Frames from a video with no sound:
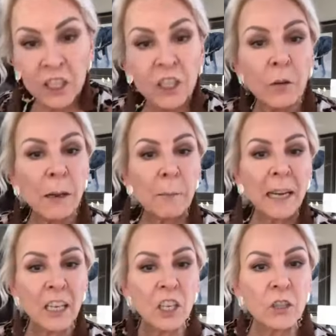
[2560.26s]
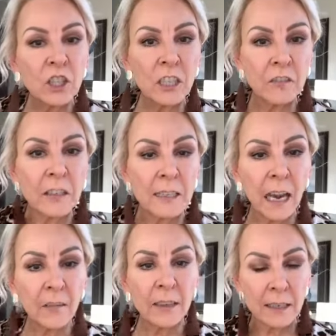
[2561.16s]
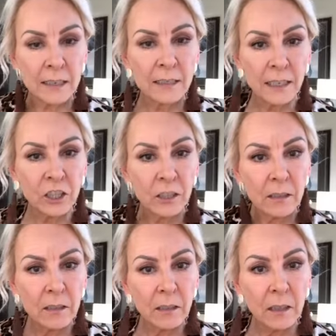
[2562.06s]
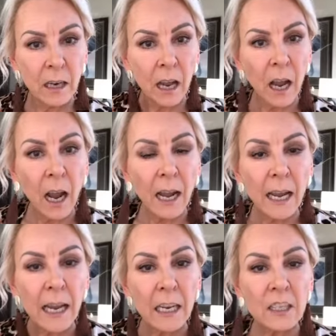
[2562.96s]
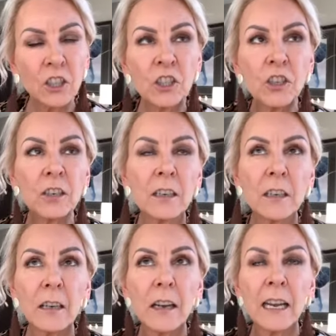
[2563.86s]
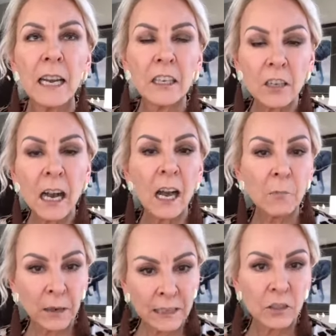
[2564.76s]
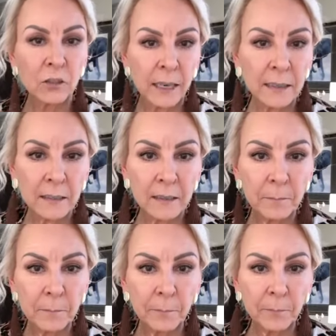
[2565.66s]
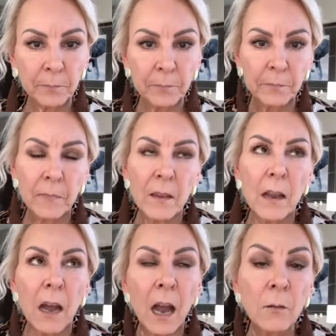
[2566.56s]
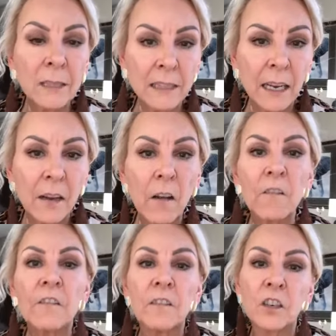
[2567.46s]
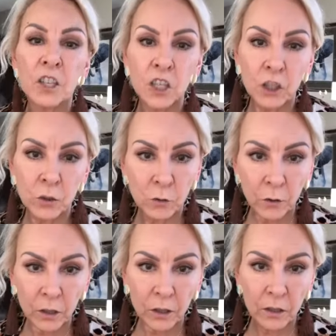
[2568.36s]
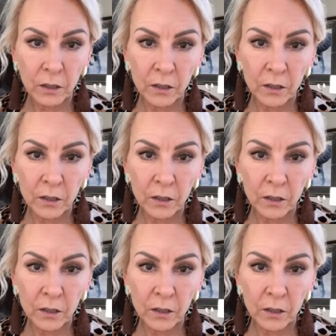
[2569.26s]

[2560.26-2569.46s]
Do you know, it made a huge difference having this station. Took, it cut my stress. I would say for sure